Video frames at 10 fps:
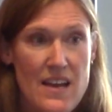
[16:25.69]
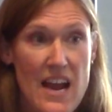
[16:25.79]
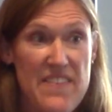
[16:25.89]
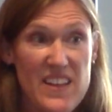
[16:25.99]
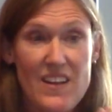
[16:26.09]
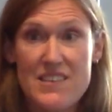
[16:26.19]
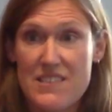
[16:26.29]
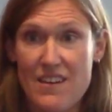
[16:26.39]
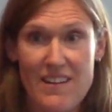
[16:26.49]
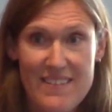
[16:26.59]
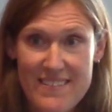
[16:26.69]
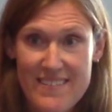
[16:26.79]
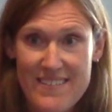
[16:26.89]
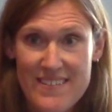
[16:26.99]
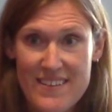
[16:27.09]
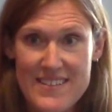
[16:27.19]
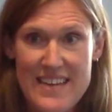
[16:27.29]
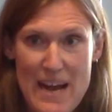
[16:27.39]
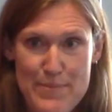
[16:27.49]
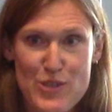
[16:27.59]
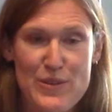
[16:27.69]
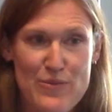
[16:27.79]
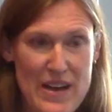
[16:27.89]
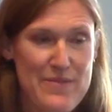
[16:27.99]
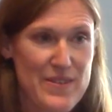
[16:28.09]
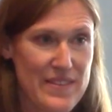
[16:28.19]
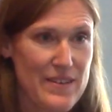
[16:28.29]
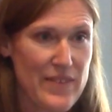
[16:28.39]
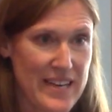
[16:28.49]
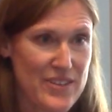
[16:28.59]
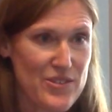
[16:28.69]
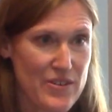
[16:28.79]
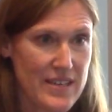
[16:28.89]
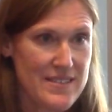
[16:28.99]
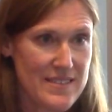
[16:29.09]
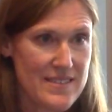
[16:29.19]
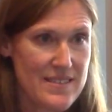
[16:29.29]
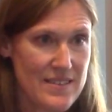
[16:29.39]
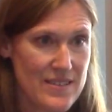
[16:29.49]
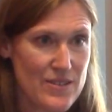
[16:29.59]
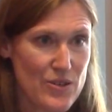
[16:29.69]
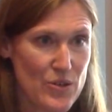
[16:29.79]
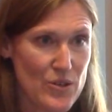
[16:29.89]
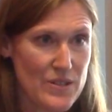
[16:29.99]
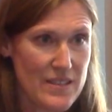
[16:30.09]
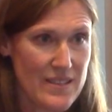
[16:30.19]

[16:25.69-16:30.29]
and they lost it all, because it happened to be right when the financial crisis took hold.